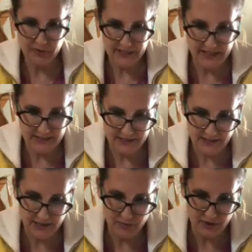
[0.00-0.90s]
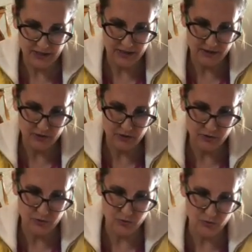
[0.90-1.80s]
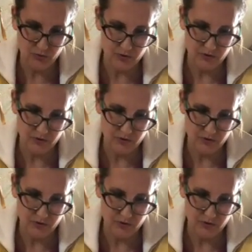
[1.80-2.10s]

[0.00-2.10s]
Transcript: plant that I want to include.